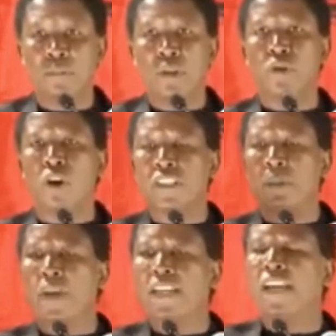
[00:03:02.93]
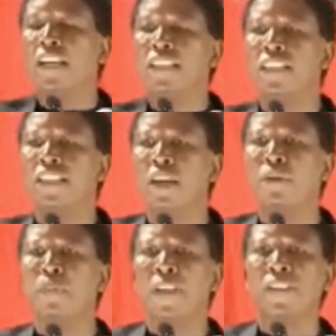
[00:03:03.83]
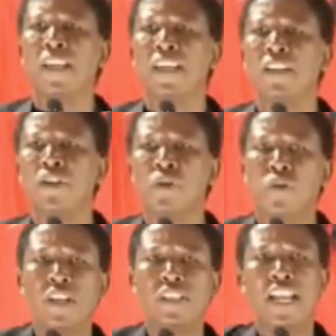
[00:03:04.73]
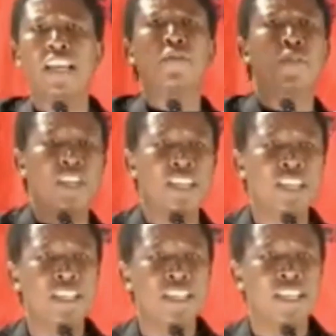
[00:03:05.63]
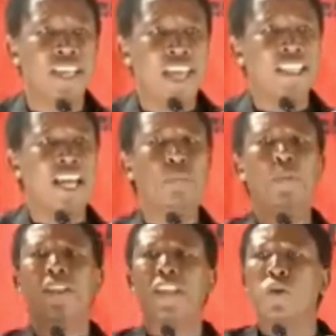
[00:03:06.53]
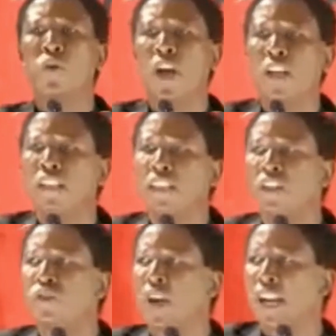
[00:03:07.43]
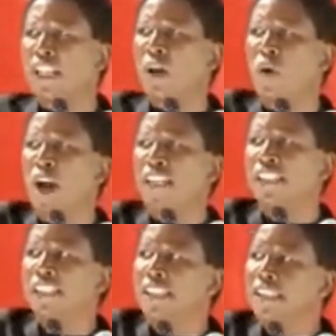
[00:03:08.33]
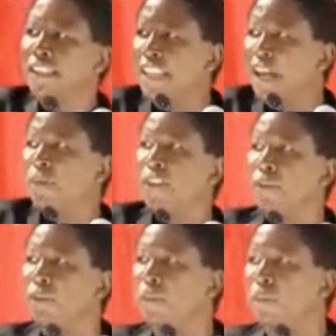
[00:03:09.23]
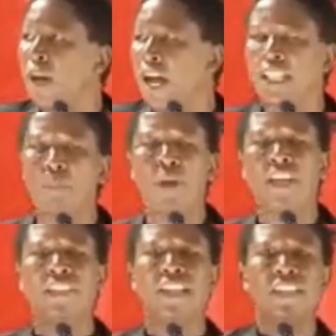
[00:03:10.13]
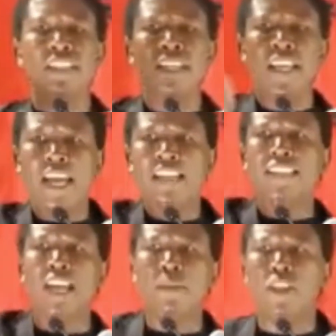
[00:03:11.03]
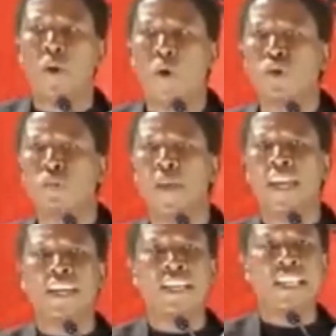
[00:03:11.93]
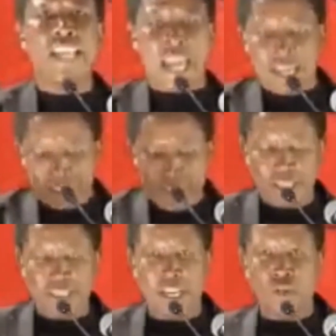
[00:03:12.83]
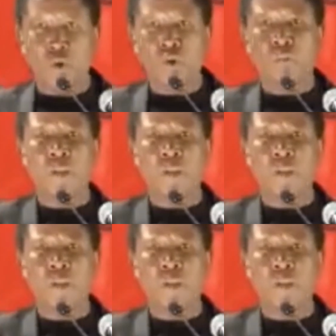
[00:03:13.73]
because a mentally disturbed person was let free, and that person went into another ward, stabbed the other patients, and stabbed the old man and killed that old